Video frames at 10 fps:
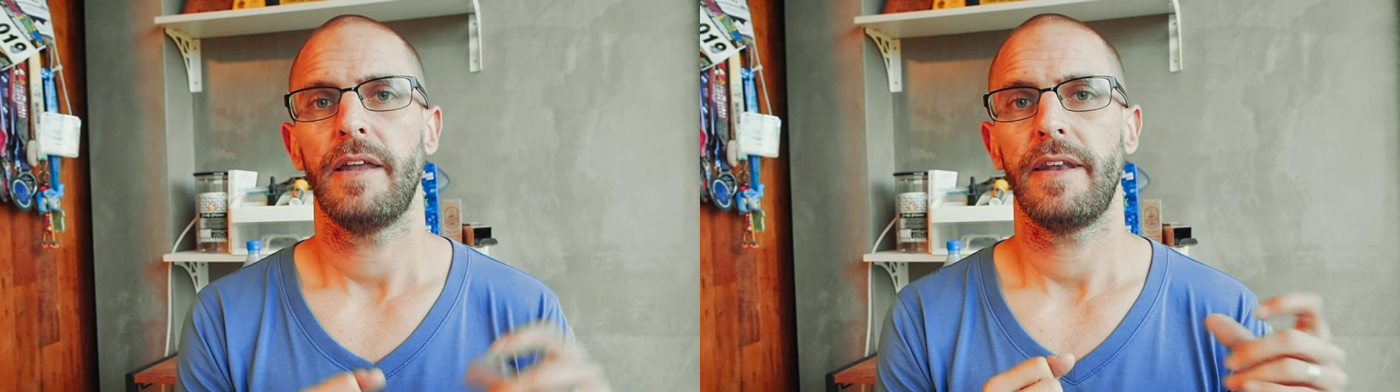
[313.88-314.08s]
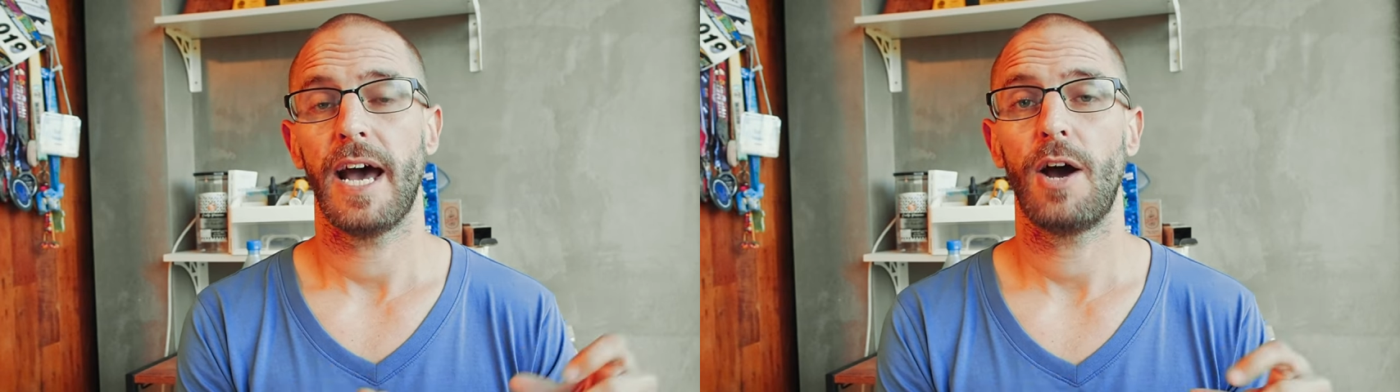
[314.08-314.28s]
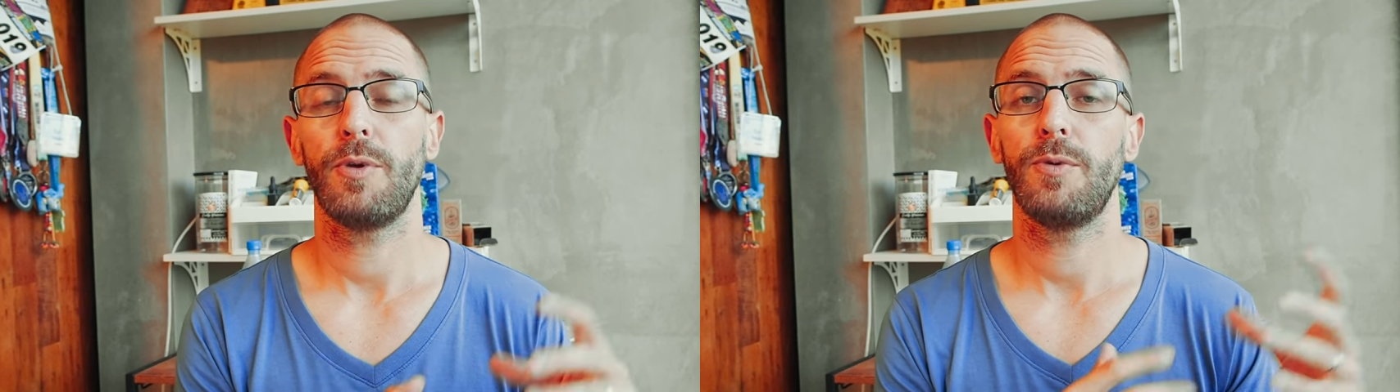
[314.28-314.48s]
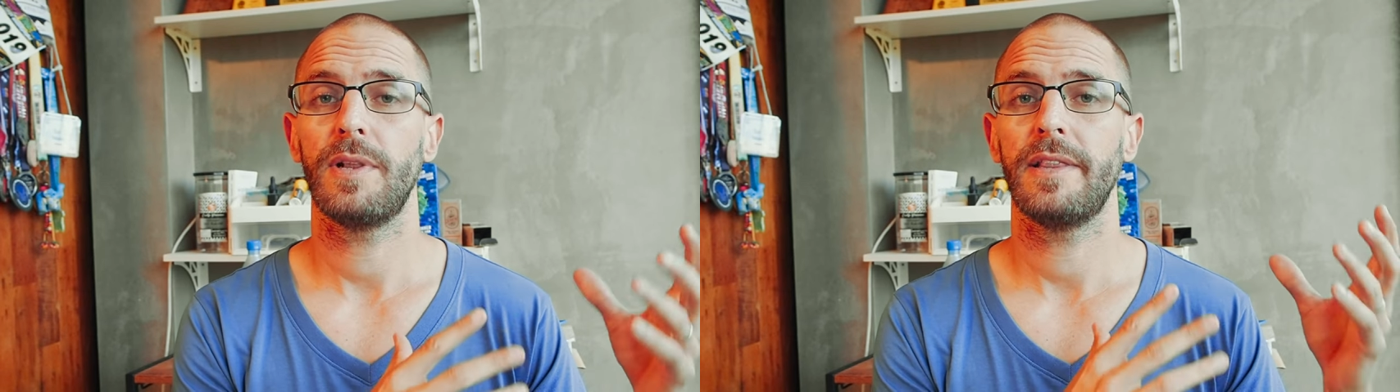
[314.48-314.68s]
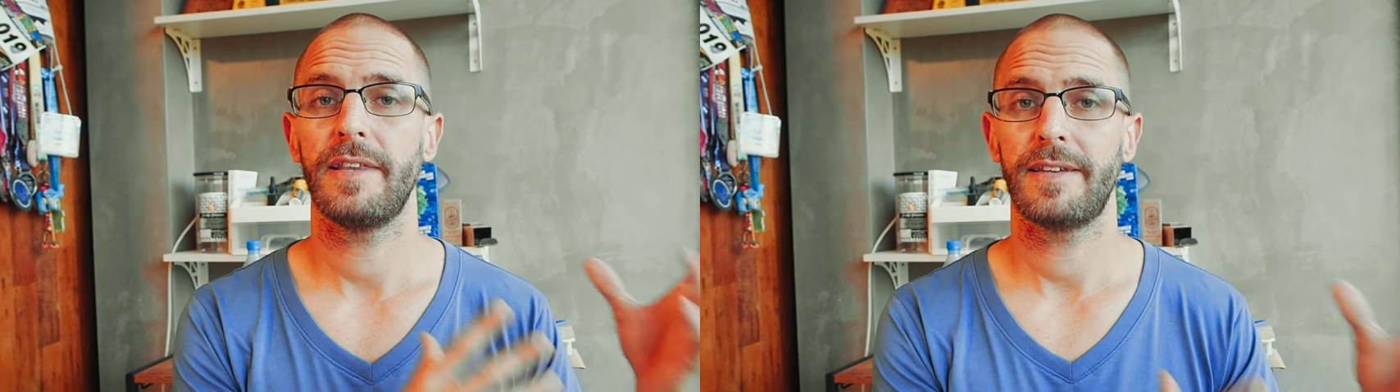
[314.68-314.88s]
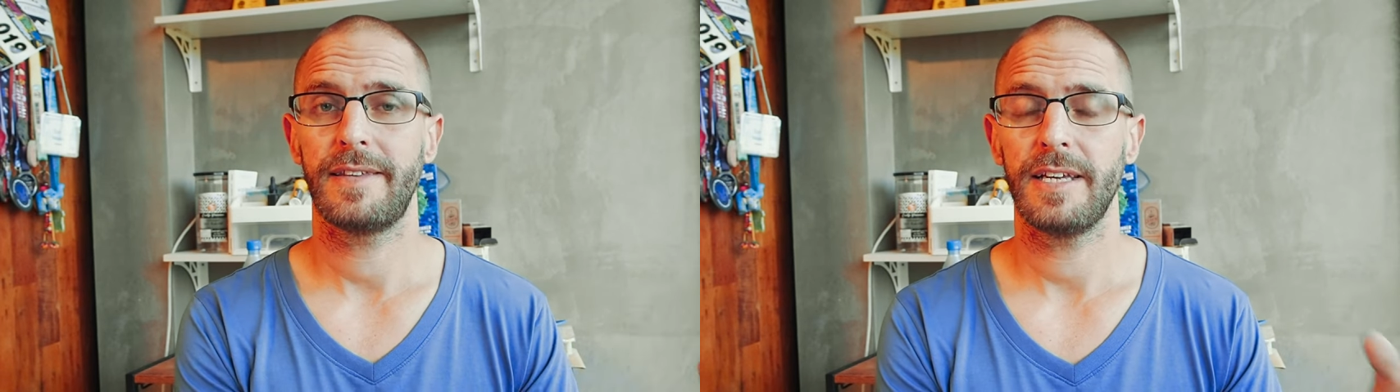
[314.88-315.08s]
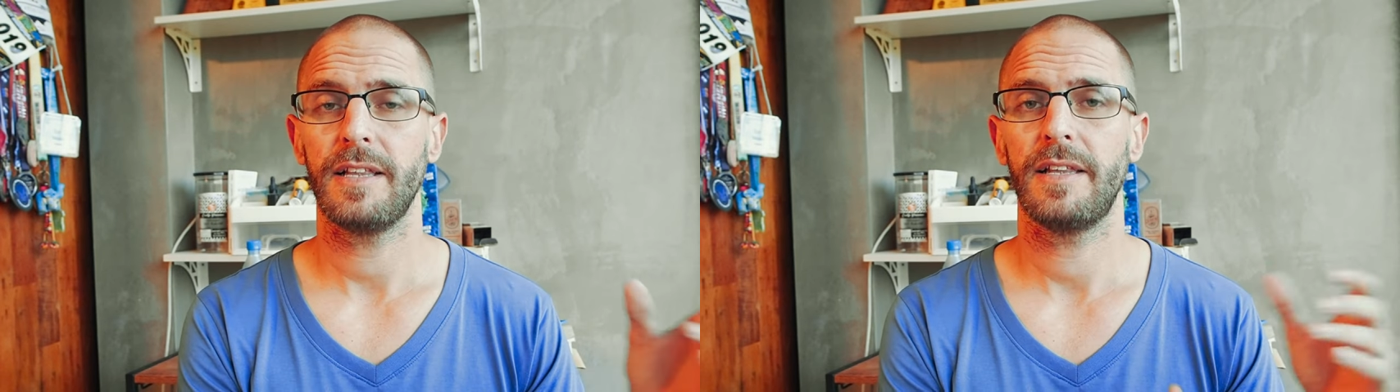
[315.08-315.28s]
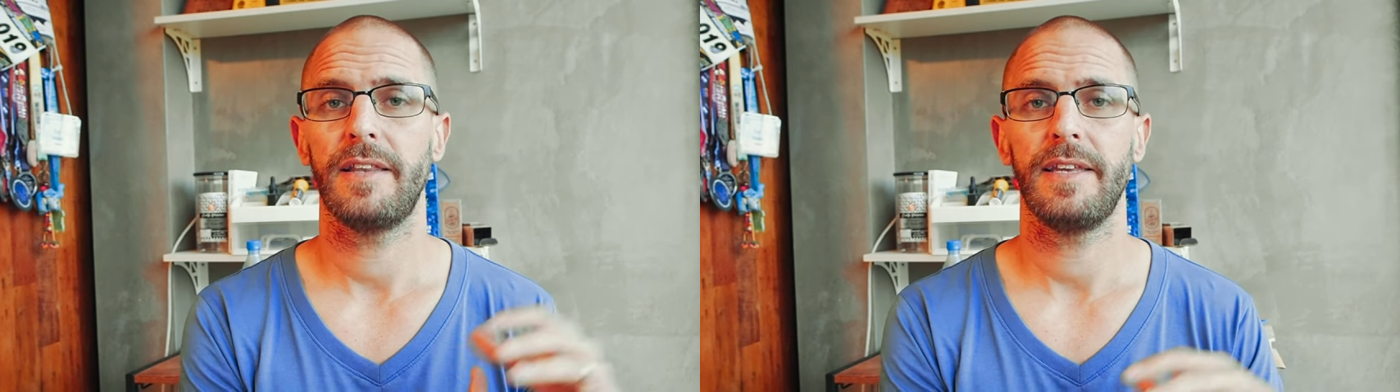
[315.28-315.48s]
Now you will
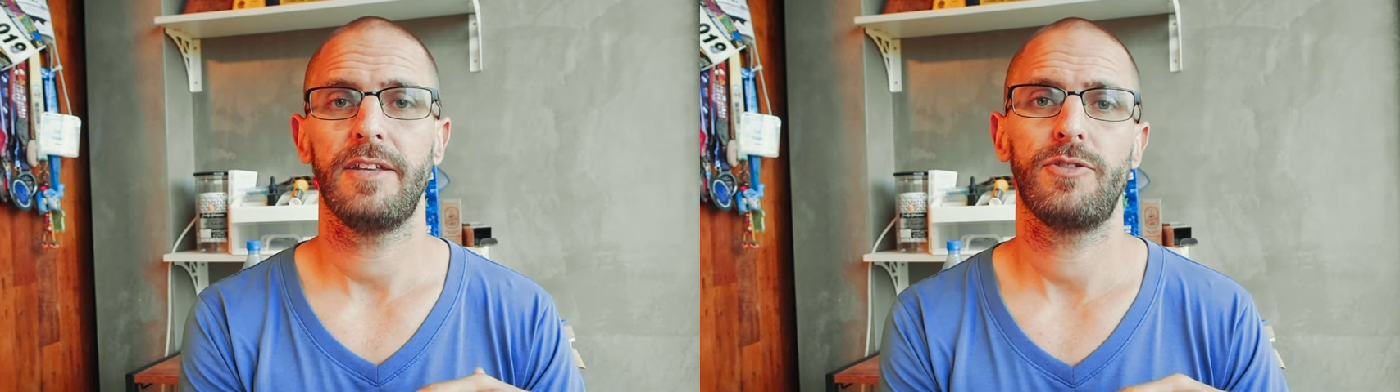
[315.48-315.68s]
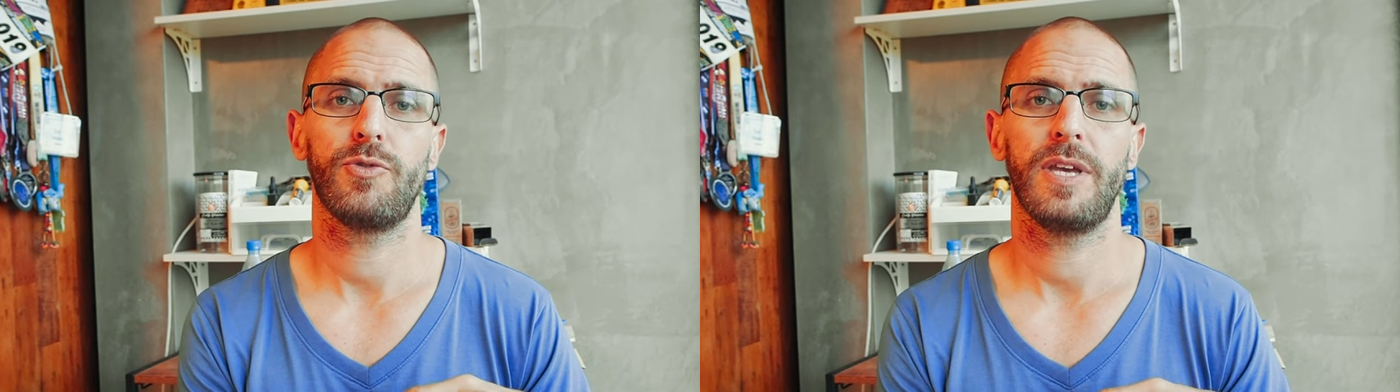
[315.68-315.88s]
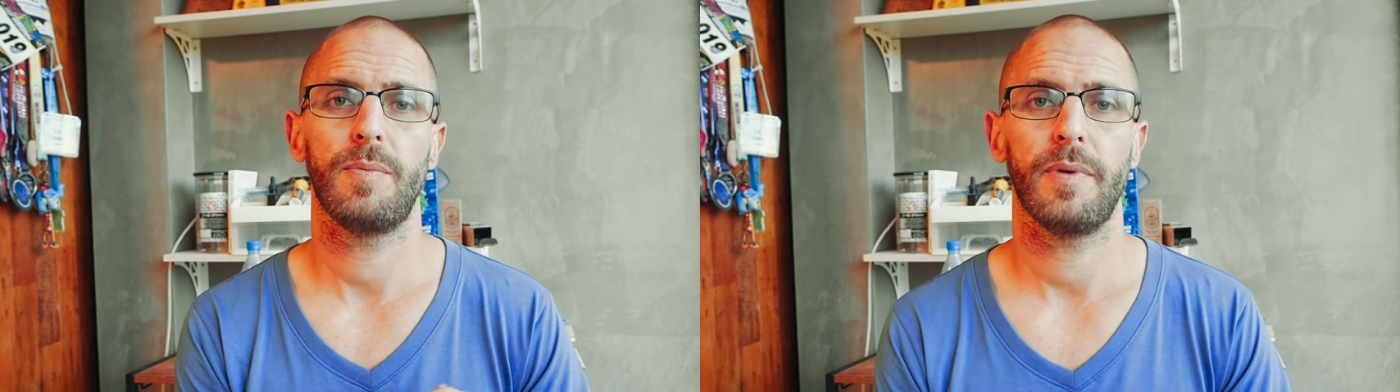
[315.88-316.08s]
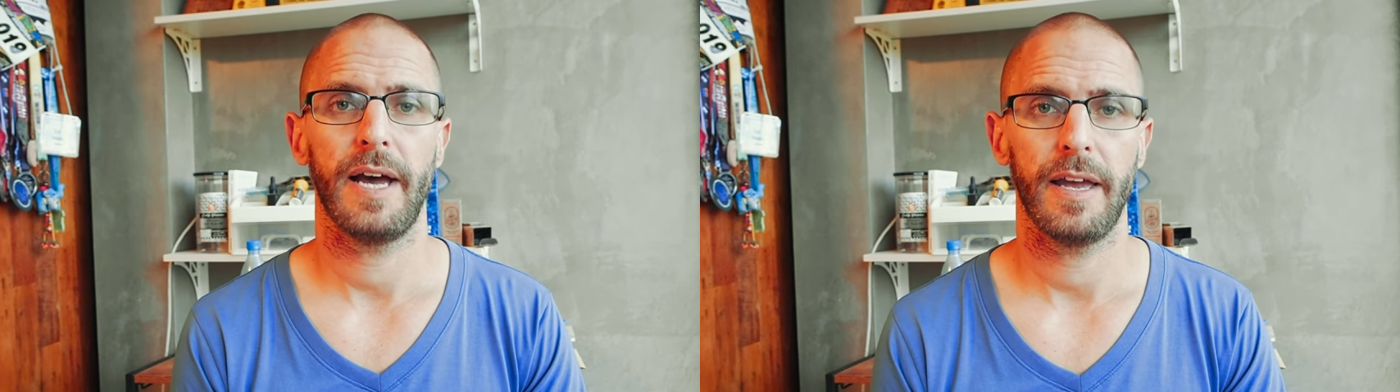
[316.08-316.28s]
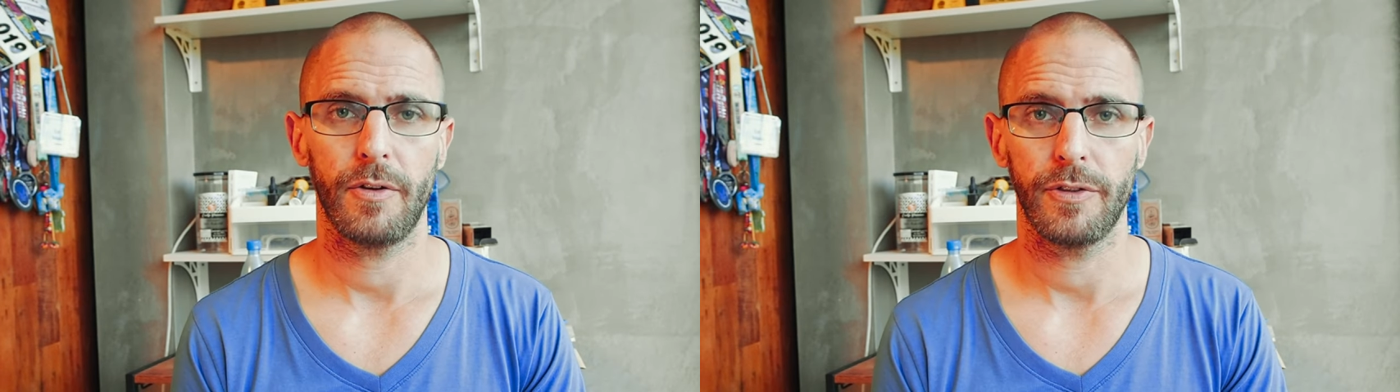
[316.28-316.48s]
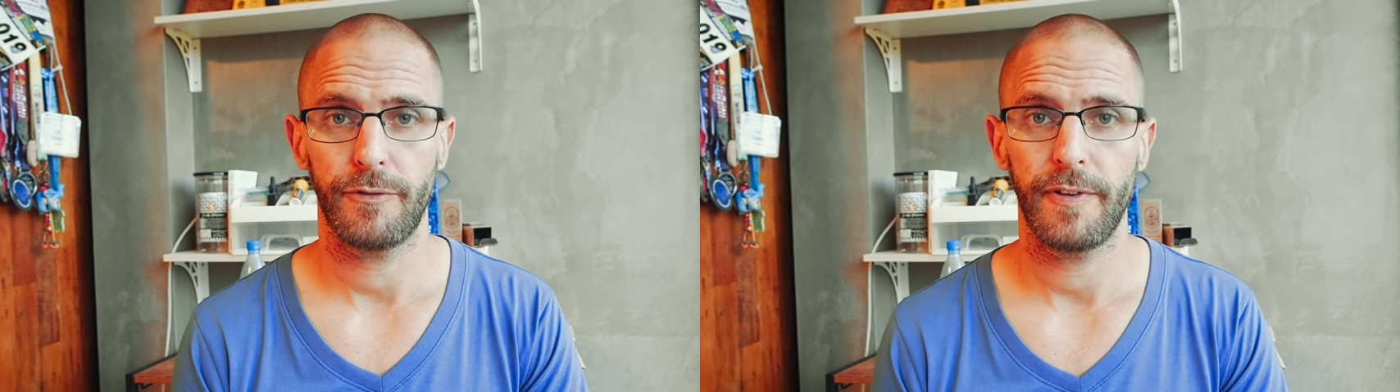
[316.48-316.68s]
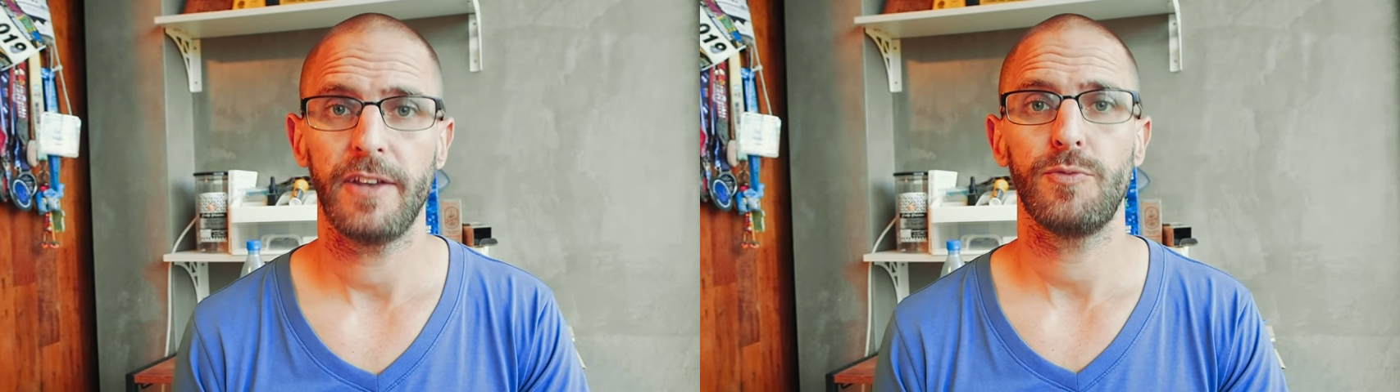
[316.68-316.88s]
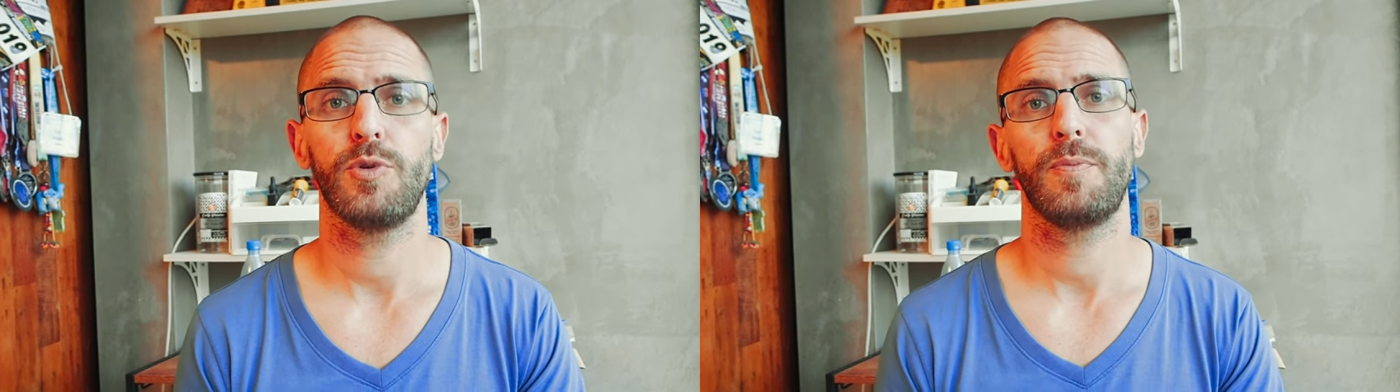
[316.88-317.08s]
still need to keep an eye on the
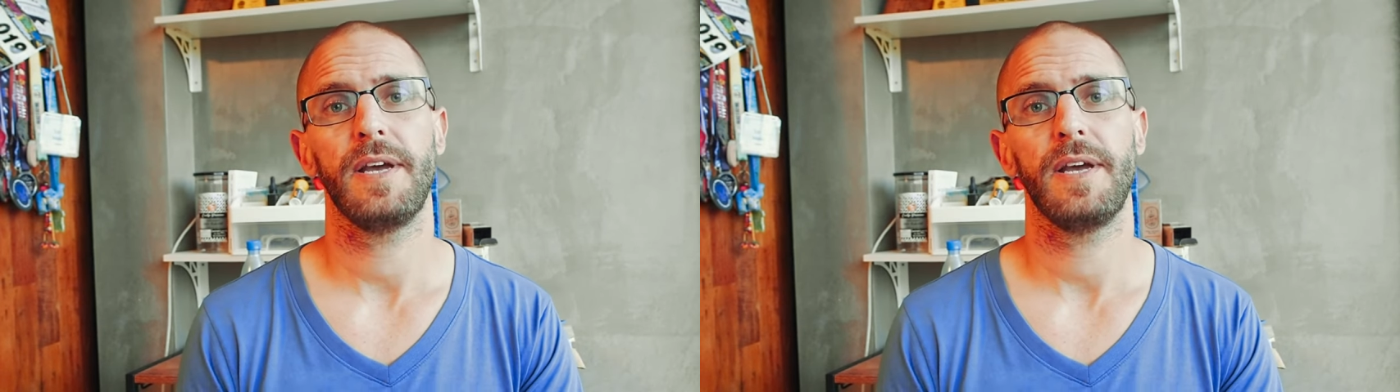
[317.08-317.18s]
Facebook